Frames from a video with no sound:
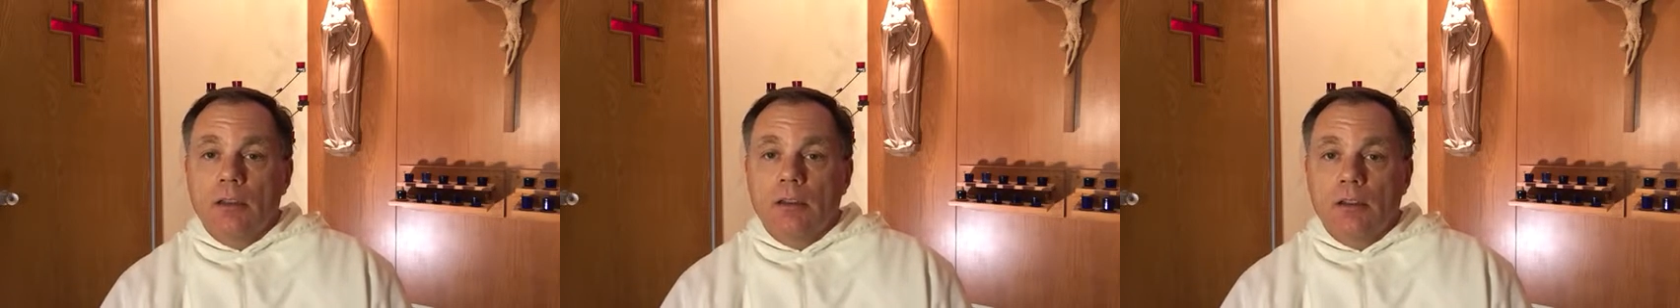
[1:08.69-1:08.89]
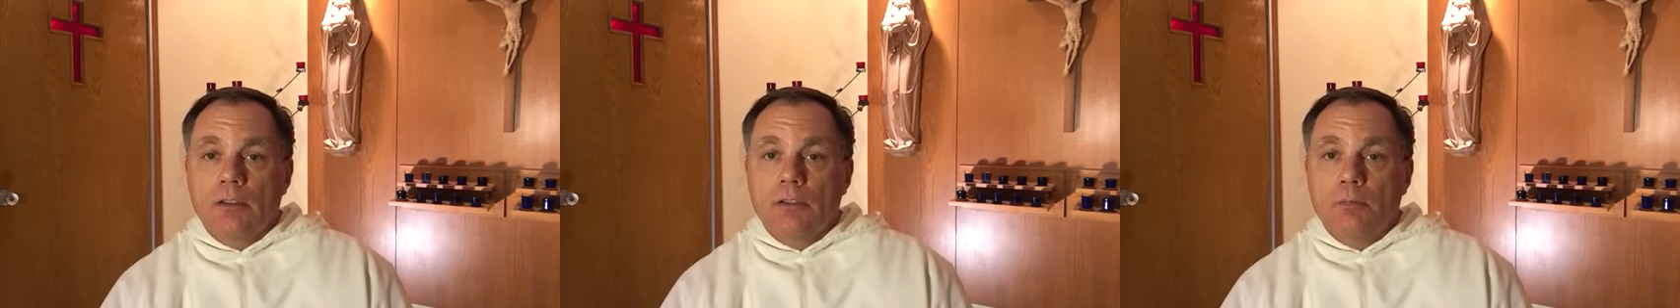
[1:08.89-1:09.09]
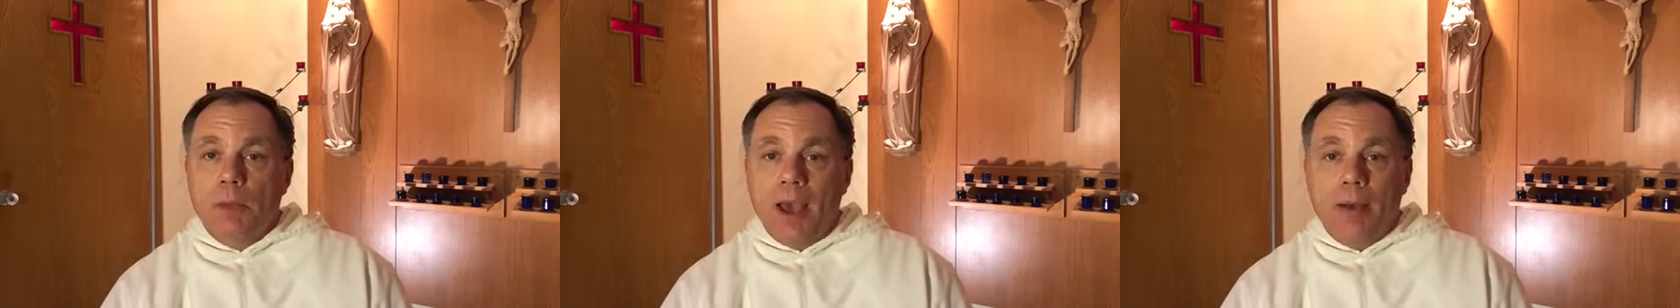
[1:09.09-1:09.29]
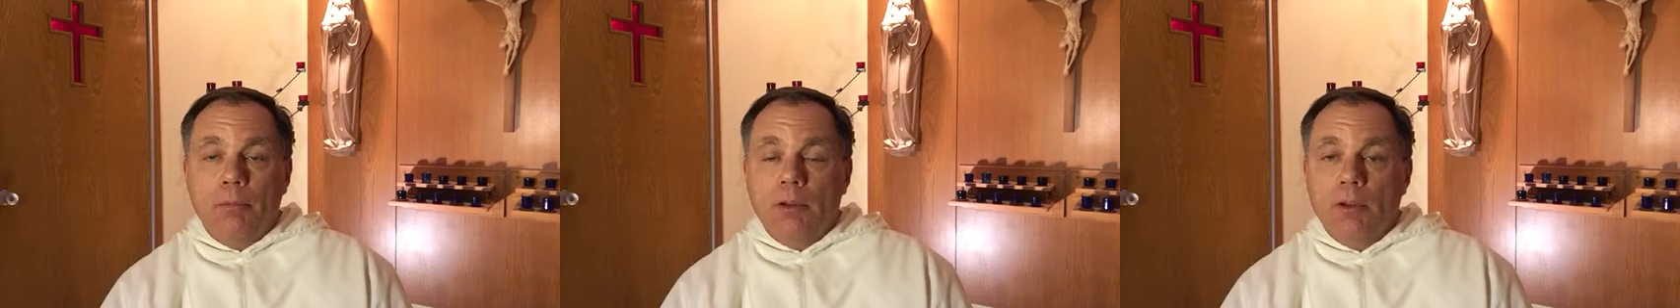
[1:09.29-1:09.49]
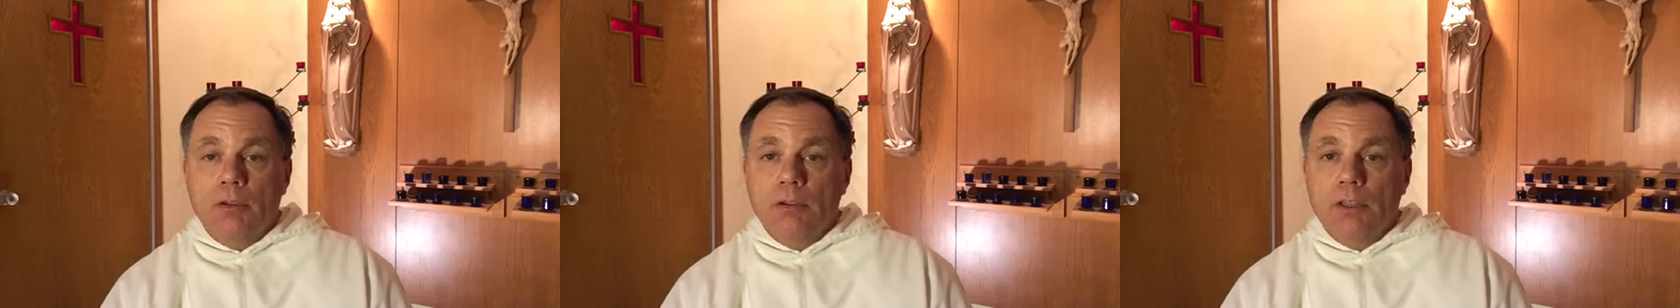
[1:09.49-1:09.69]
this
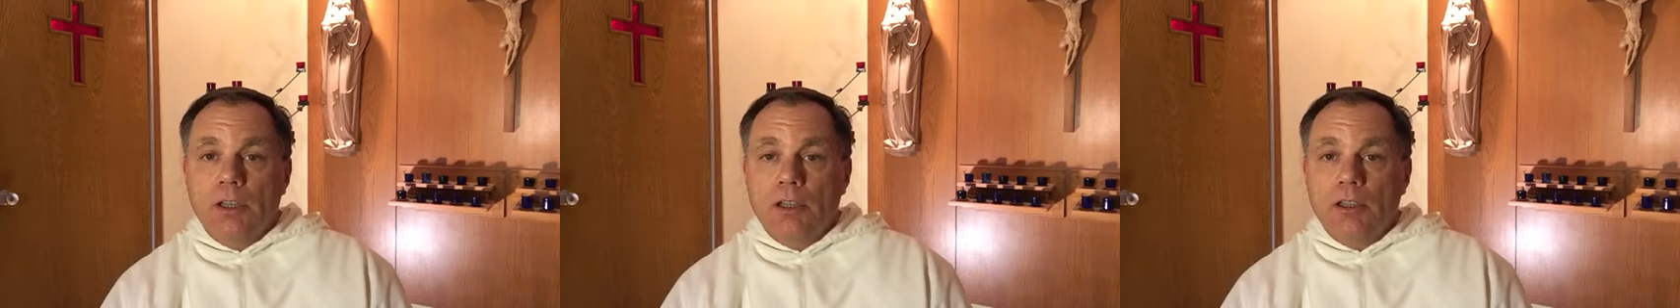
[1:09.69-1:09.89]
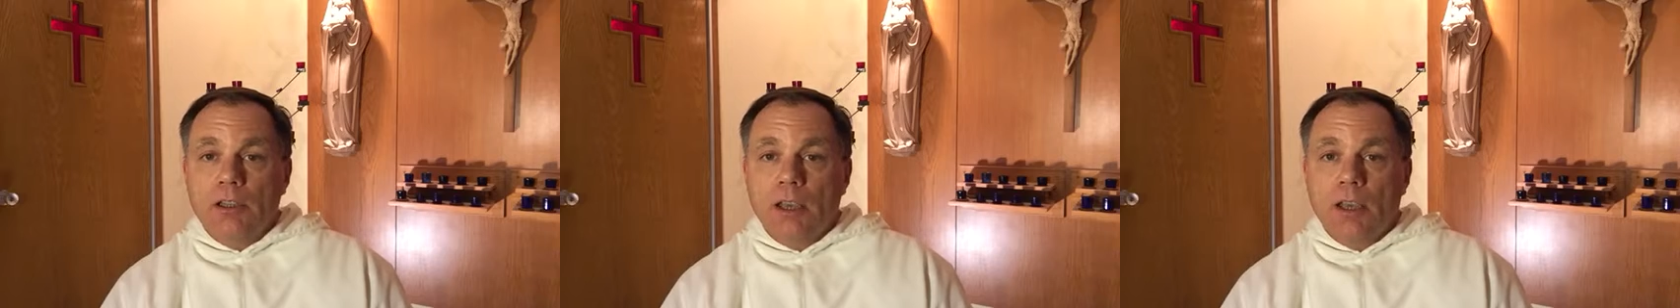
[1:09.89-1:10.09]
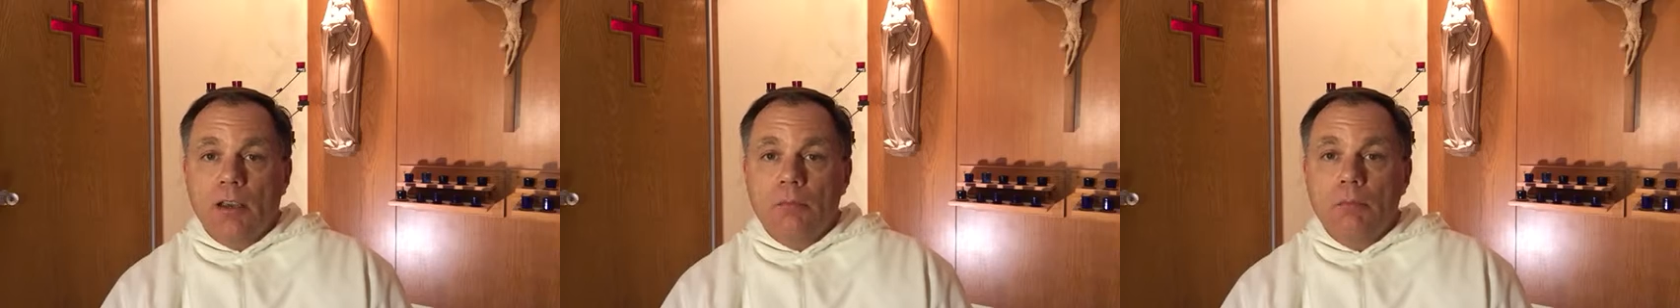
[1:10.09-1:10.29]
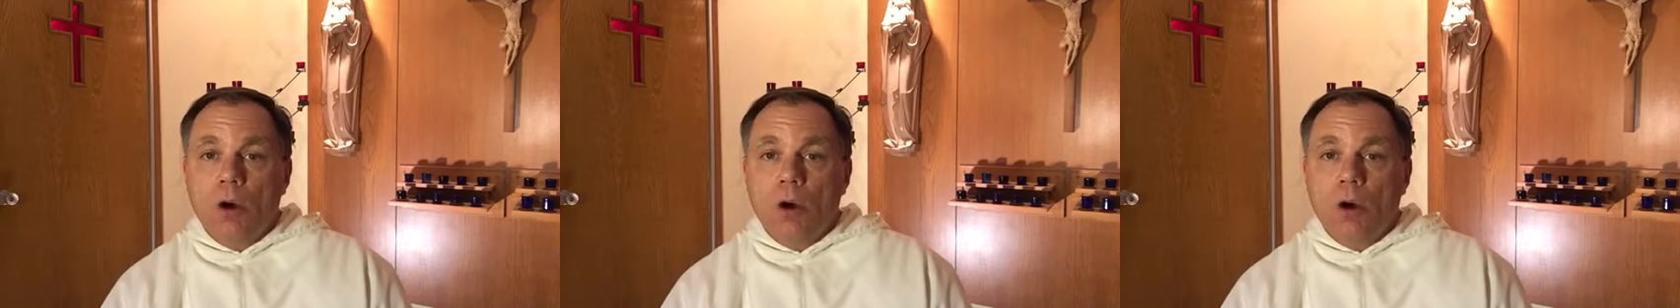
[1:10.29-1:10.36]
Babylonian king,